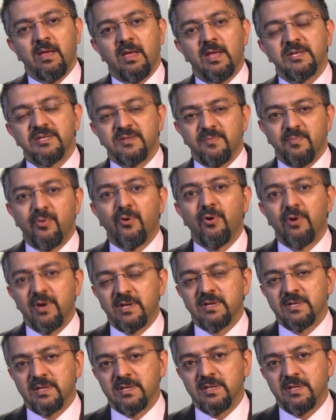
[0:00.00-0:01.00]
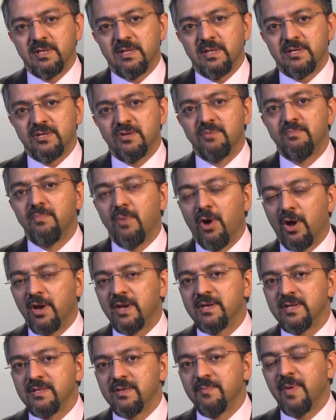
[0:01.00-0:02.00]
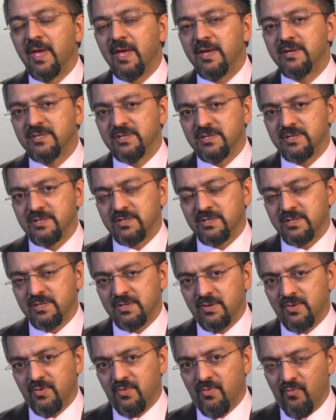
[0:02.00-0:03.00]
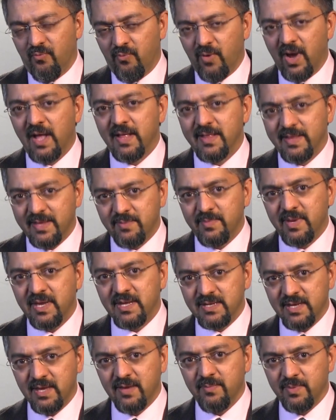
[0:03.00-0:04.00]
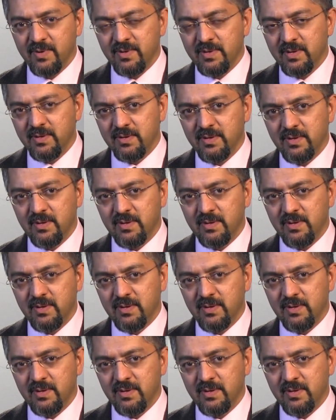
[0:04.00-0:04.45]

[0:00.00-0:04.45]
It is important to monitor the patient while they are being tapered.